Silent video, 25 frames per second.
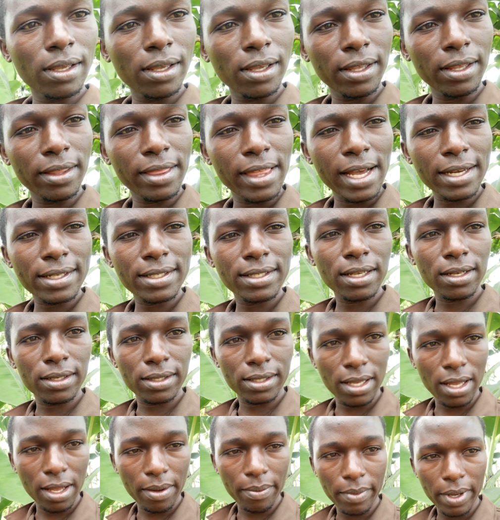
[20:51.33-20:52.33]
it acts
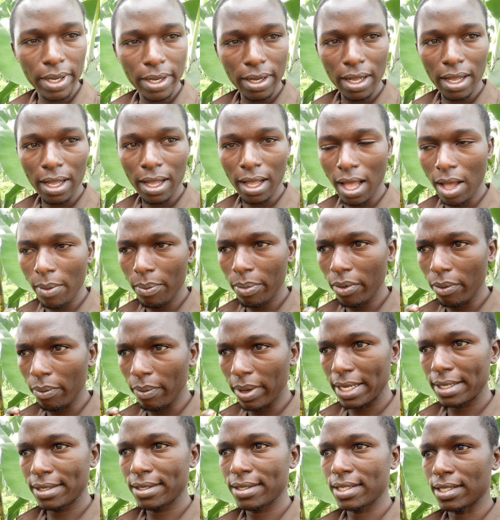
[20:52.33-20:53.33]
as a uh, apple
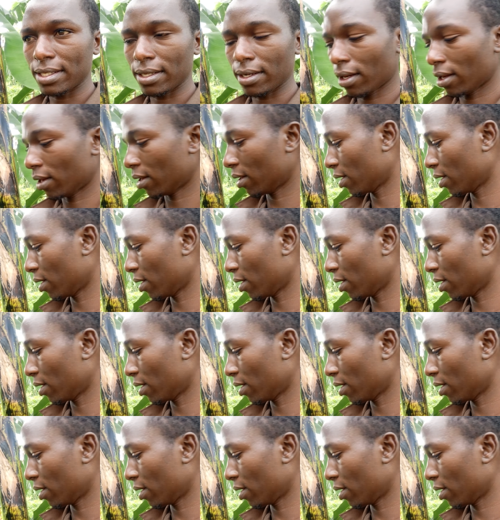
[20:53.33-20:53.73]
medicine